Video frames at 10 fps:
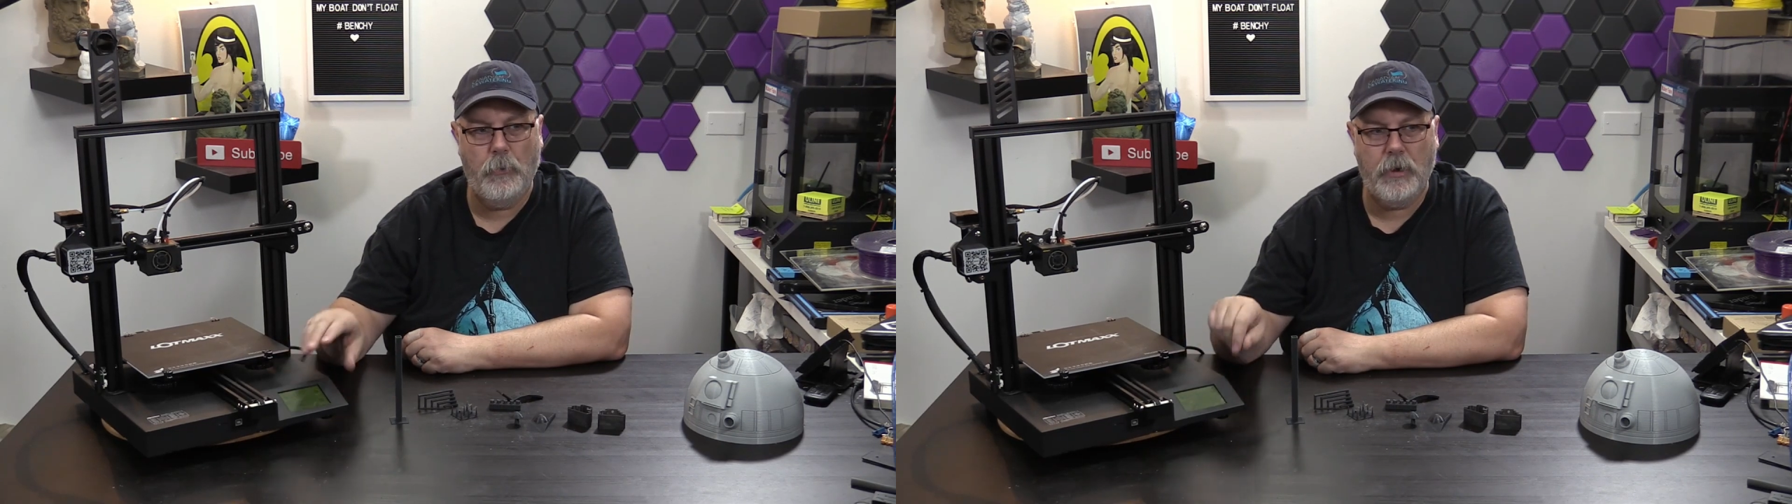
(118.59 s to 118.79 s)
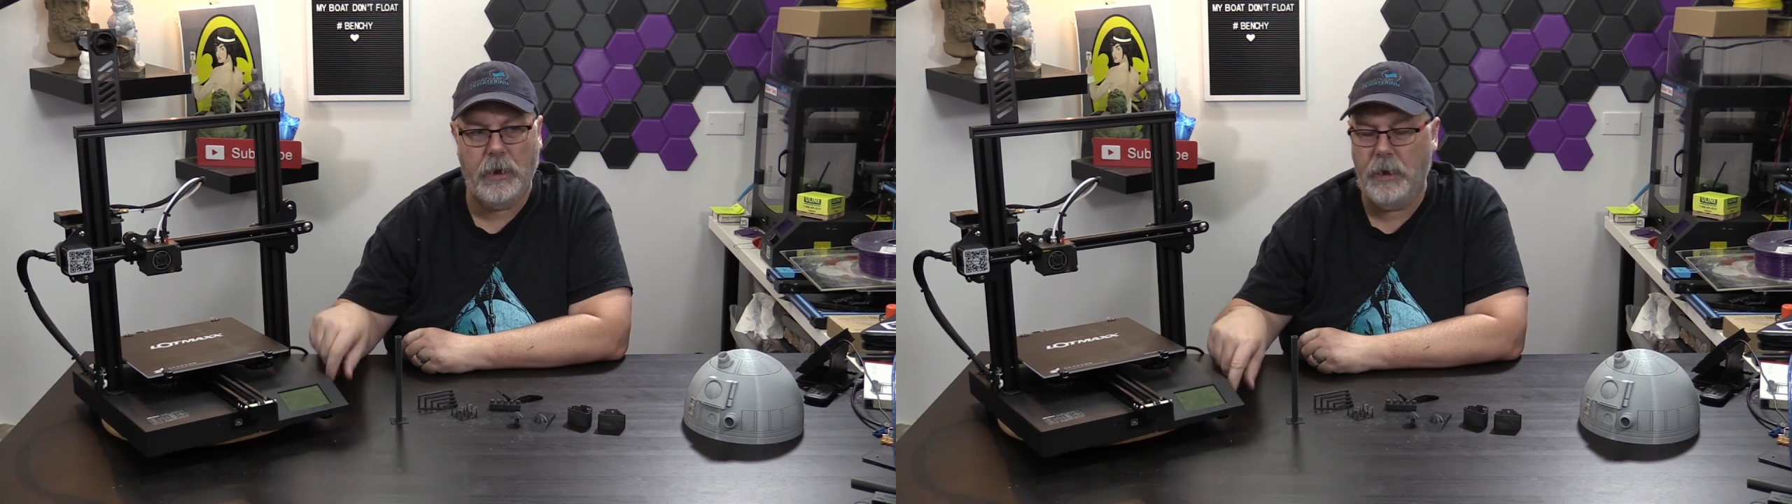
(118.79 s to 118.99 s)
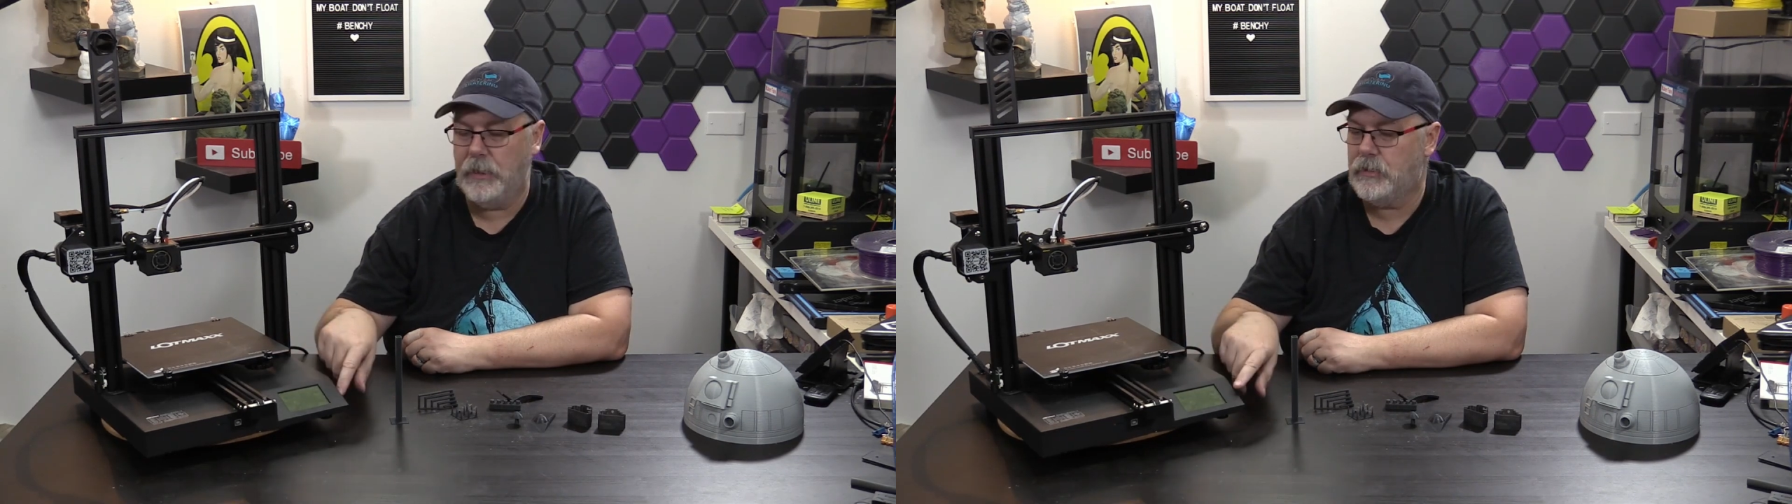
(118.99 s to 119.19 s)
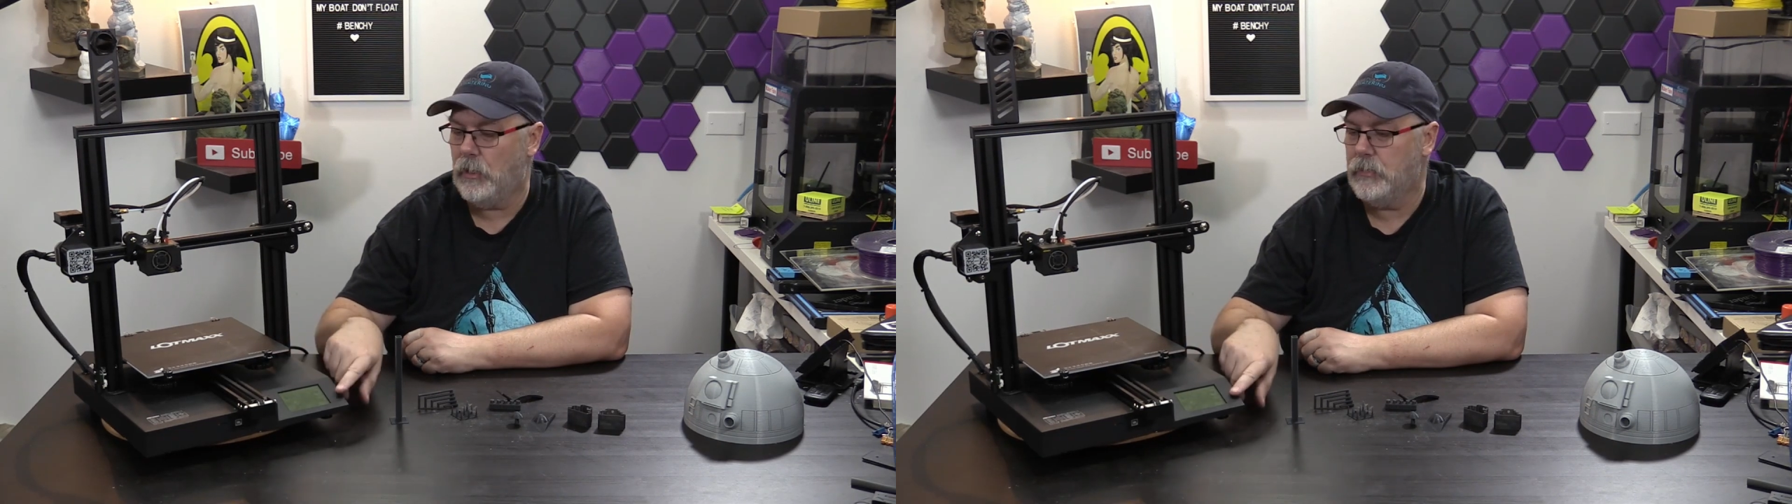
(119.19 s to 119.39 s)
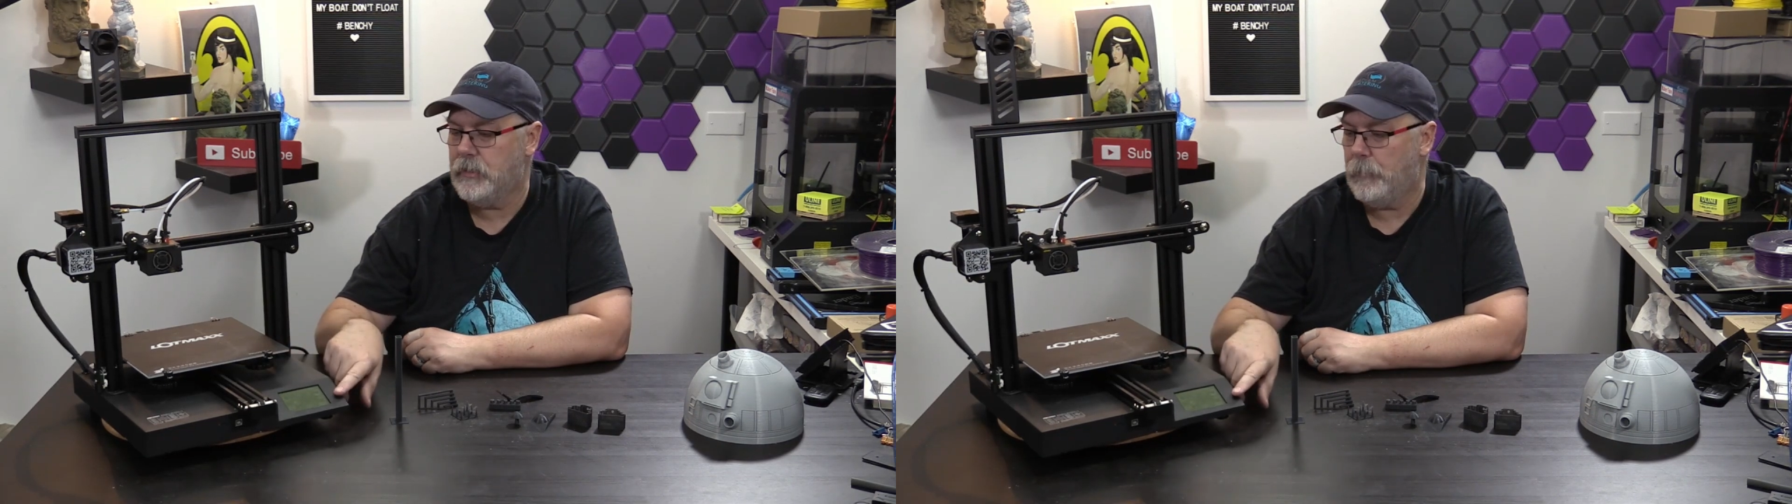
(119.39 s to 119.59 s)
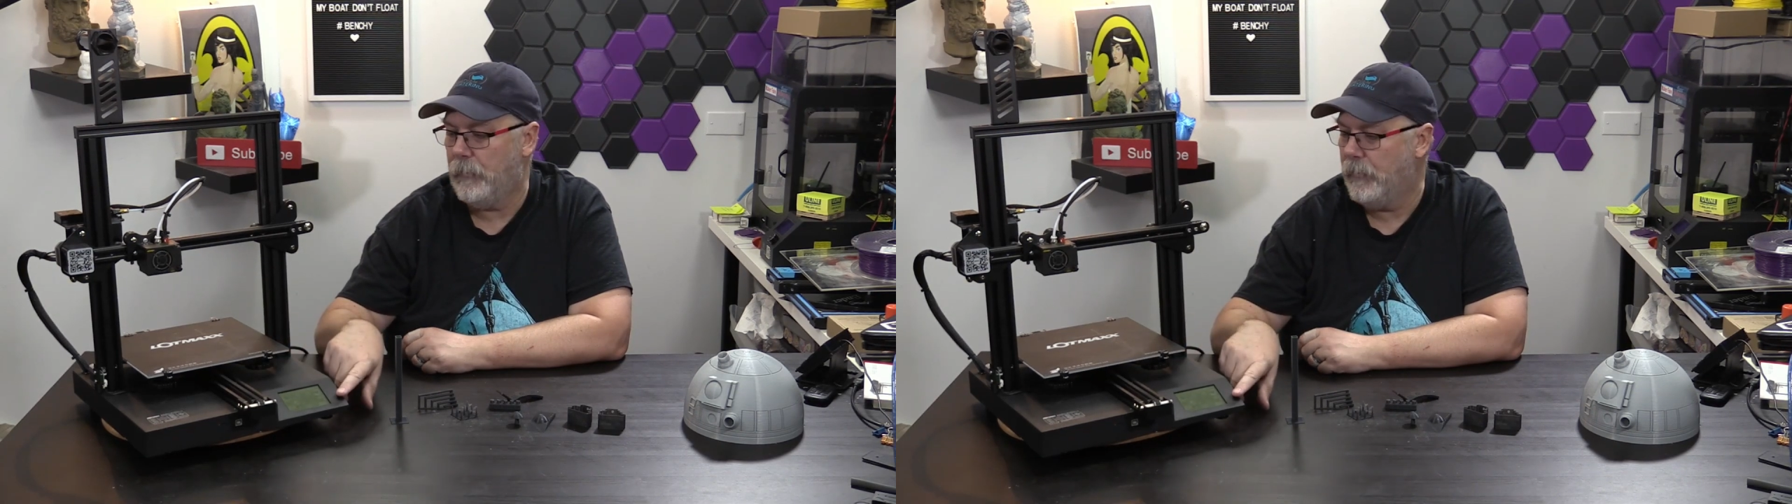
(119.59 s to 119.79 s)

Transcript: We'll get a nice close-up of